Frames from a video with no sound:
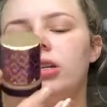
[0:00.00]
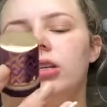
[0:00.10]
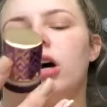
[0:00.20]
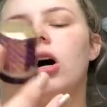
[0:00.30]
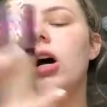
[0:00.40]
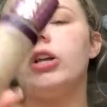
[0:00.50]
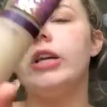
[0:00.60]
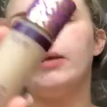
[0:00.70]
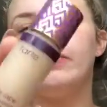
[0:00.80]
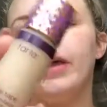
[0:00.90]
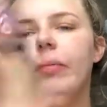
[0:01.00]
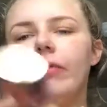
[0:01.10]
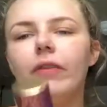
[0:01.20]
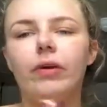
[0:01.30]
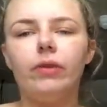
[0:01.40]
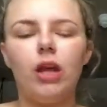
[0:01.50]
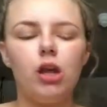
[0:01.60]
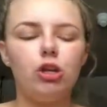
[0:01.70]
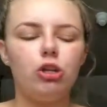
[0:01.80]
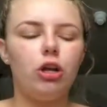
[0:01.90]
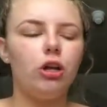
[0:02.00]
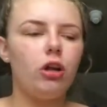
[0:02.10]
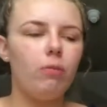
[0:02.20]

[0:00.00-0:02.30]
Tarte Shape Tape foundation